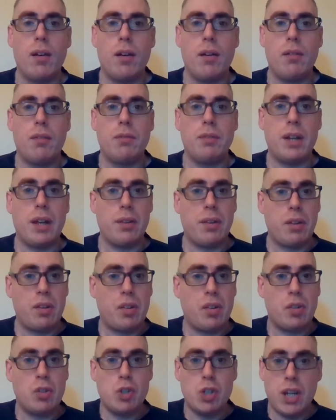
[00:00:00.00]
Now, this
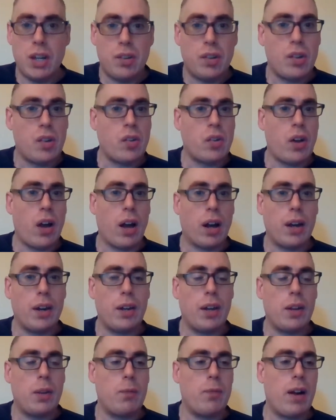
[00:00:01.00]
is Jesus talking to
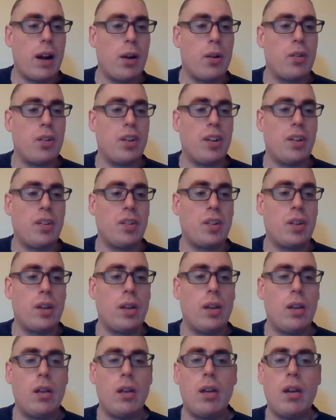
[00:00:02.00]
the Pharisees,
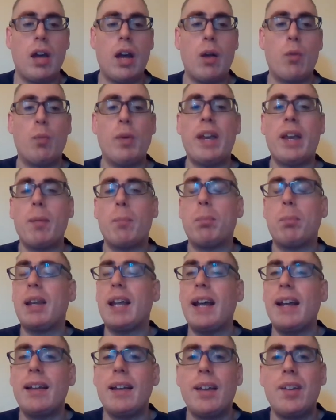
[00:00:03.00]
and we can
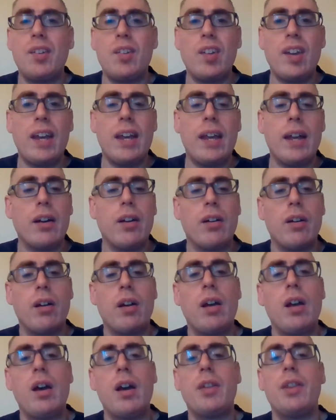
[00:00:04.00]
plainly see here
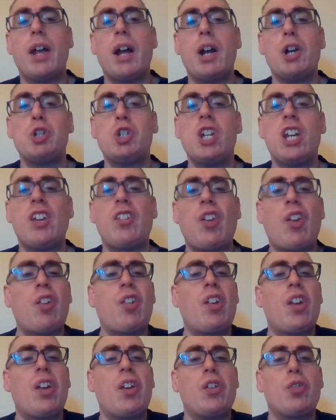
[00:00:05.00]
that Jesus
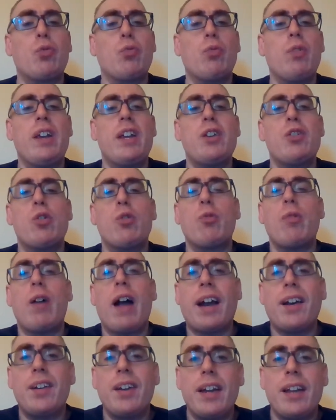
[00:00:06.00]
is
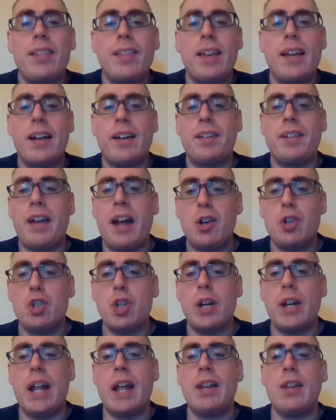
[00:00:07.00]
redirecting the
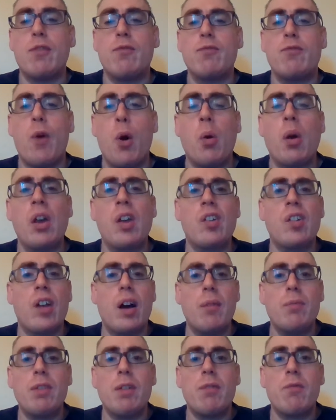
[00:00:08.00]
attention and the focus
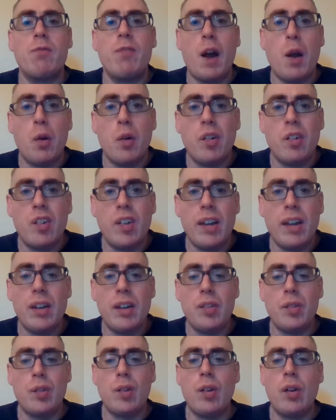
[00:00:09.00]
of the
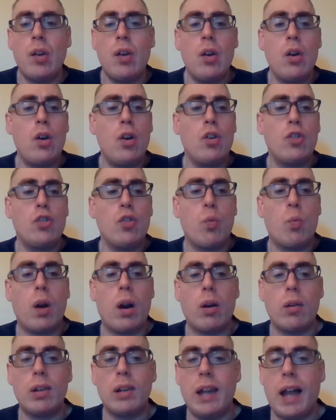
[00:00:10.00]
Pharisees to where
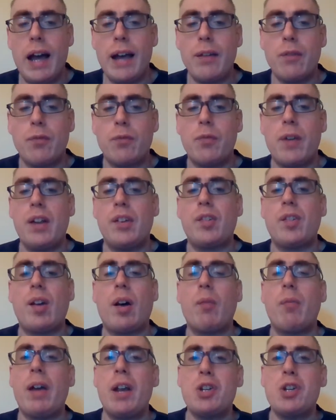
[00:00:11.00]
life and
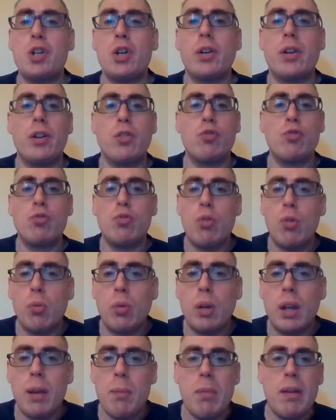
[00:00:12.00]
salvation can
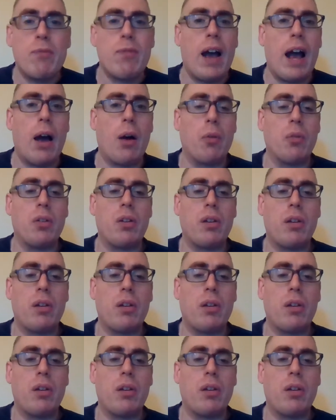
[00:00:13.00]
truly be found.